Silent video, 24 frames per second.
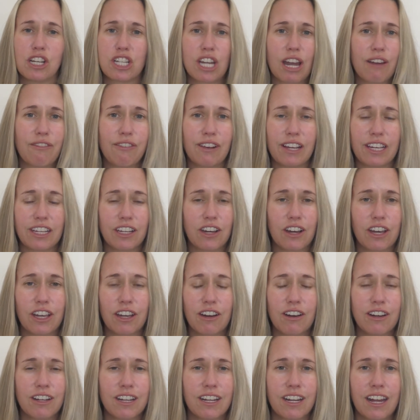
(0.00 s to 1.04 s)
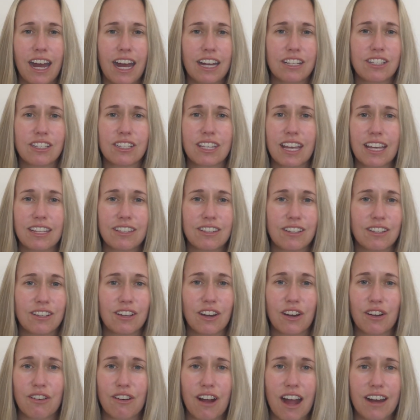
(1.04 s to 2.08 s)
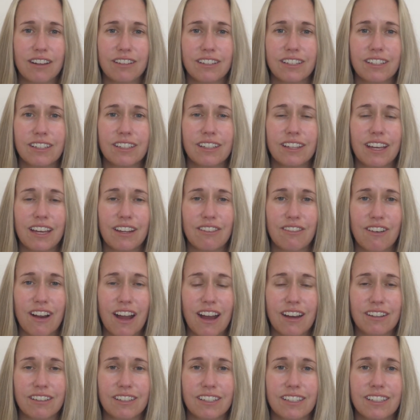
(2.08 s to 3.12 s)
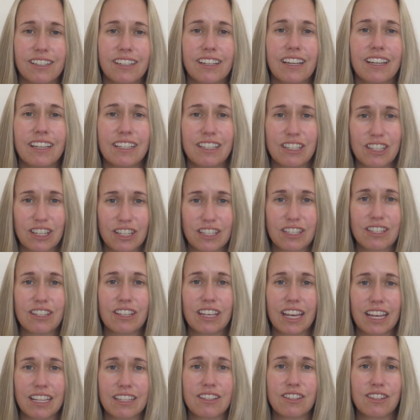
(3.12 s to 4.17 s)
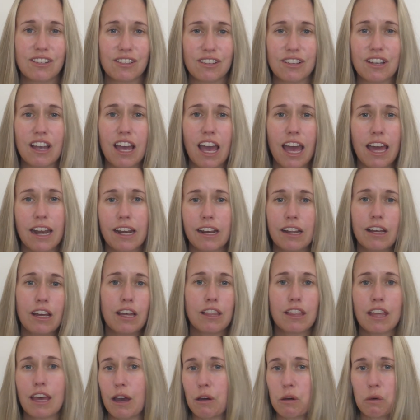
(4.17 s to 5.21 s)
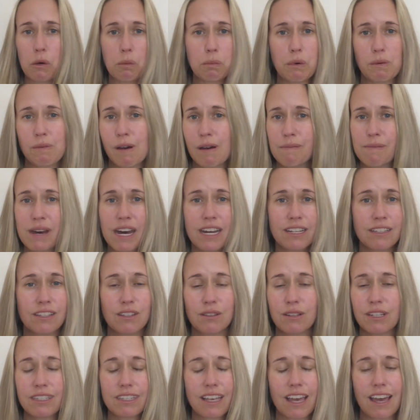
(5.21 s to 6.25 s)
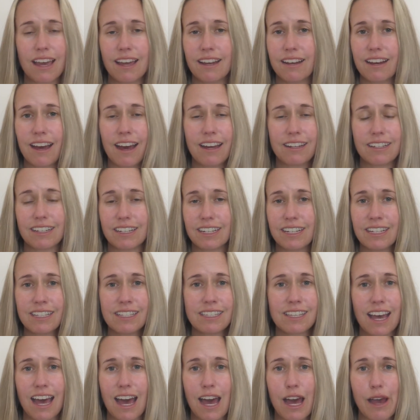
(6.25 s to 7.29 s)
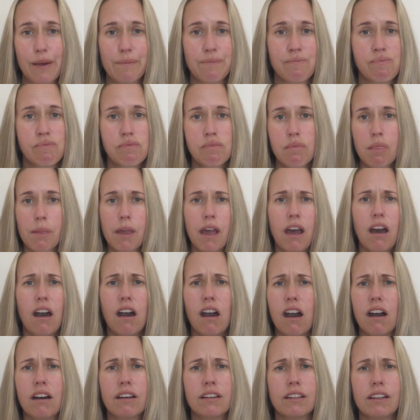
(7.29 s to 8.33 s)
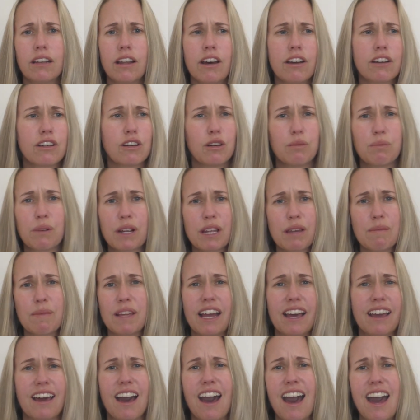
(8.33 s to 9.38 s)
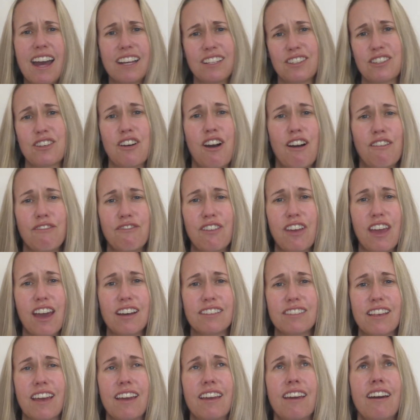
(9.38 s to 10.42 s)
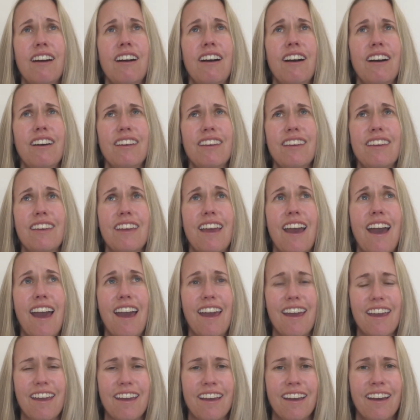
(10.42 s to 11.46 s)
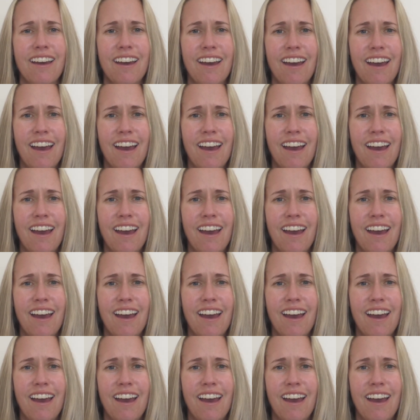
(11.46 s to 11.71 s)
shuffling going on. I just had to go round and round just to get to, and I put my mind to it and I did it. Local bringing me like iced coffee. I was like, oh yay!